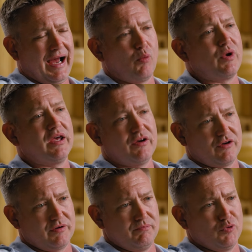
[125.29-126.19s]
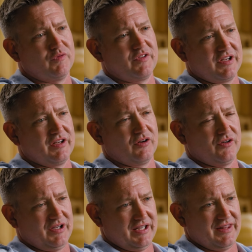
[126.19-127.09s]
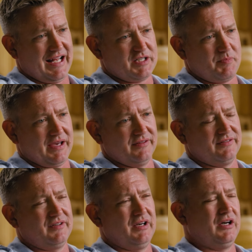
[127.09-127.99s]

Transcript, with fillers: how we could move the needle in that space.